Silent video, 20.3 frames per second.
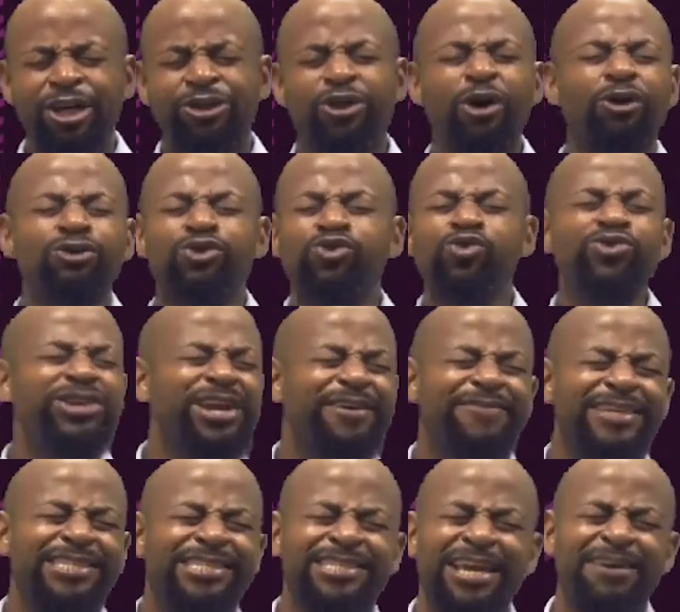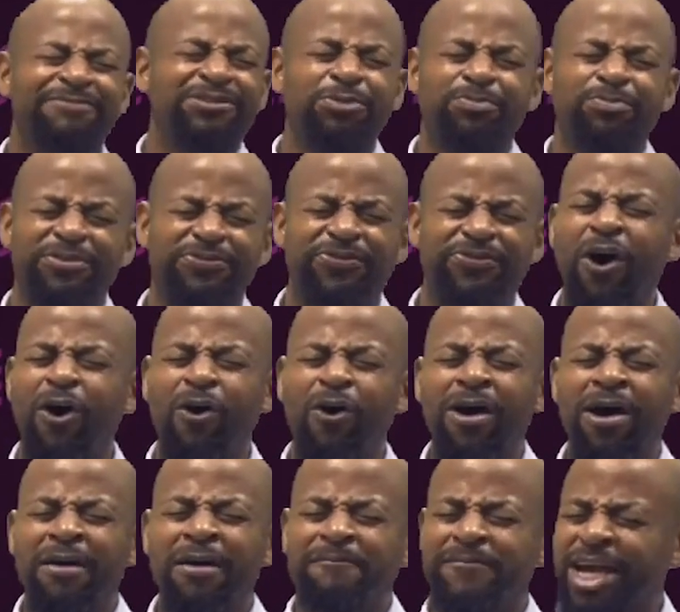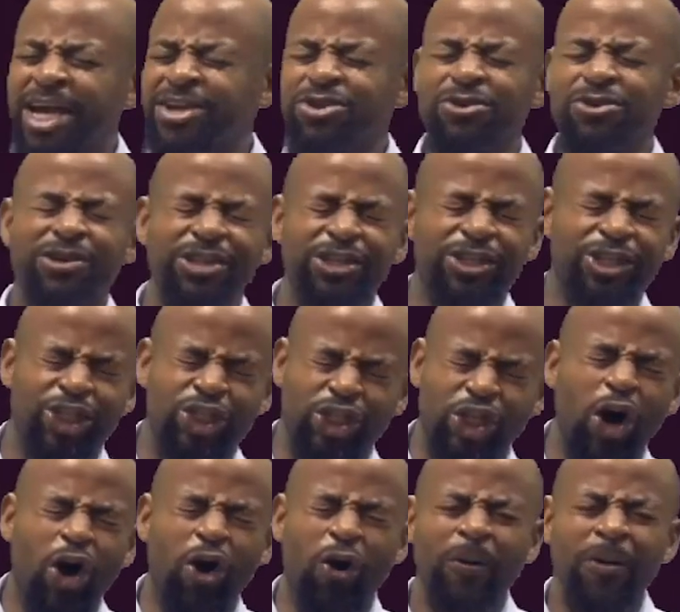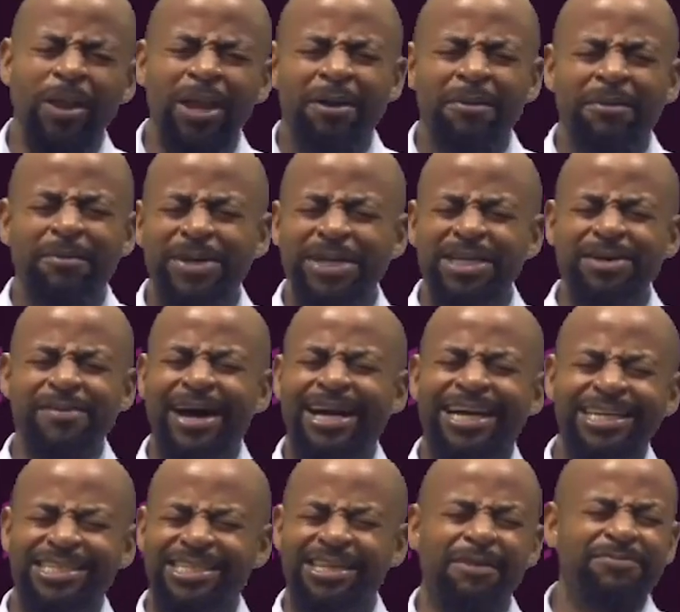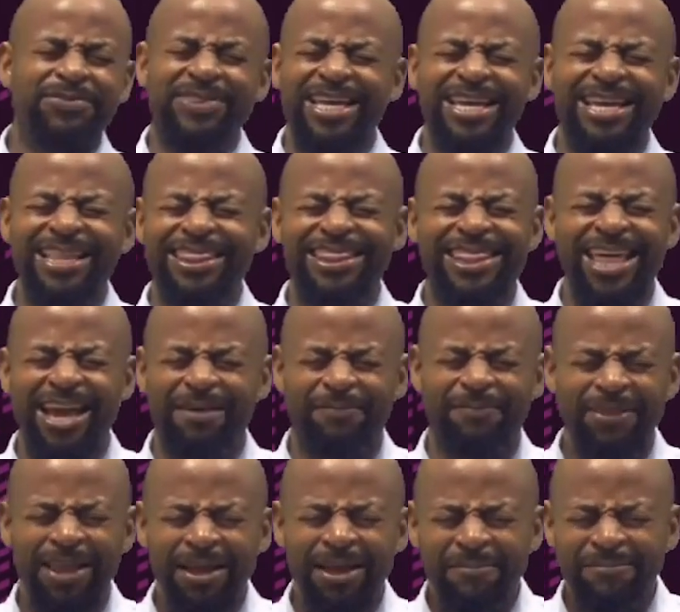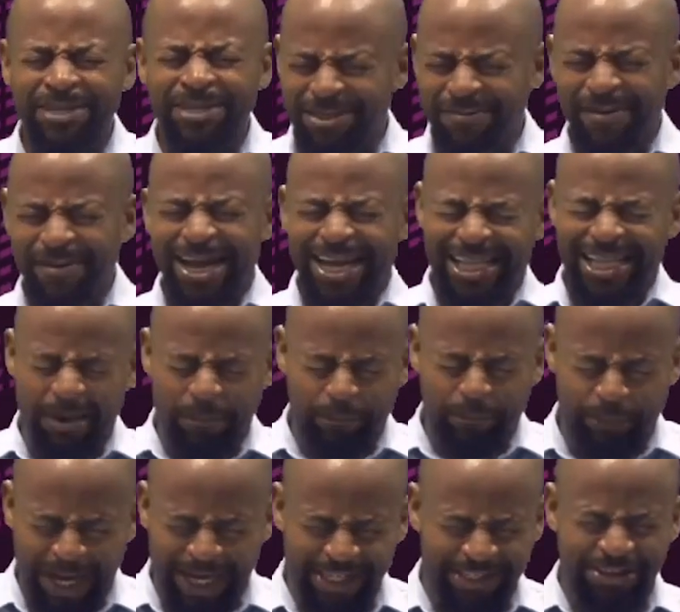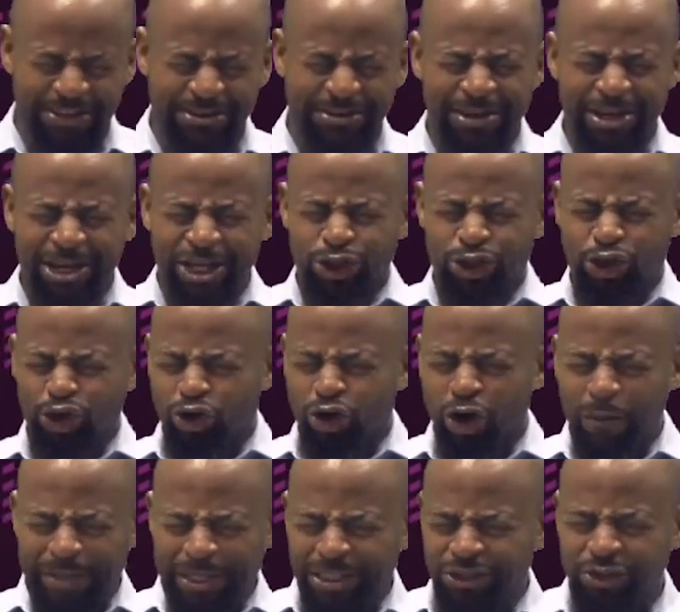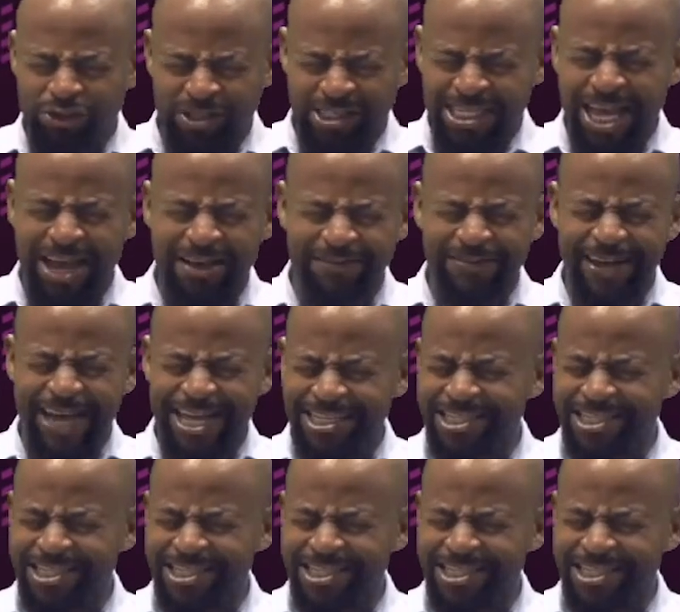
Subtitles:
Those who never served before, may you restore, Mudimaka, something in them, Mudimaka, the passion to commit to serve.